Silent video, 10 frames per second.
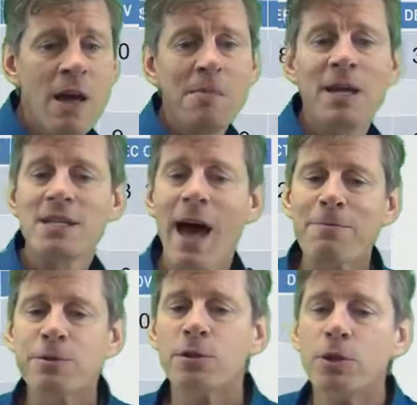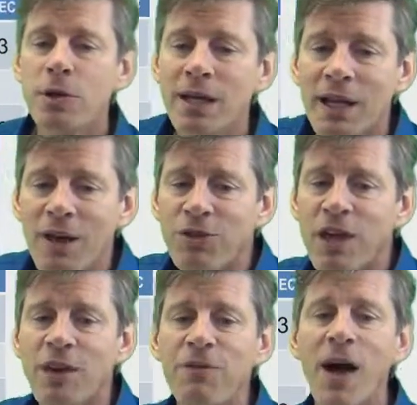means absolutely
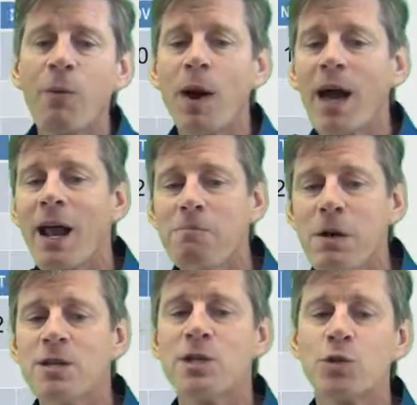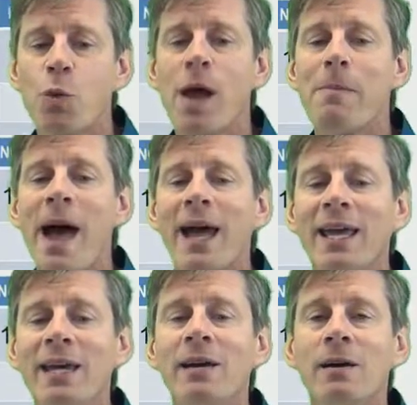nothing if I went out of business way back
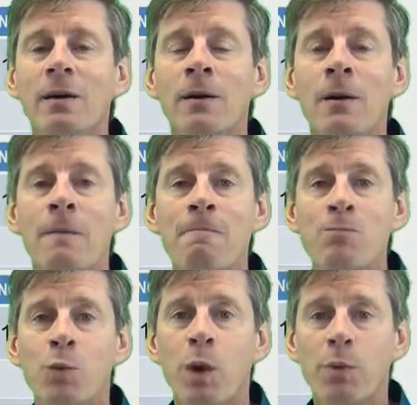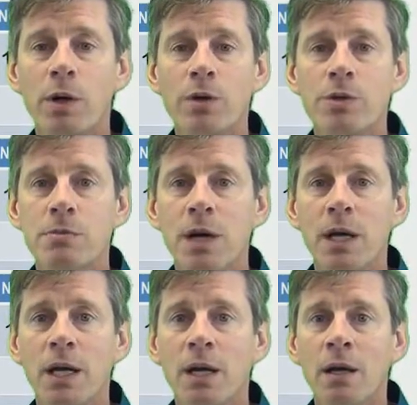here when we were losing money.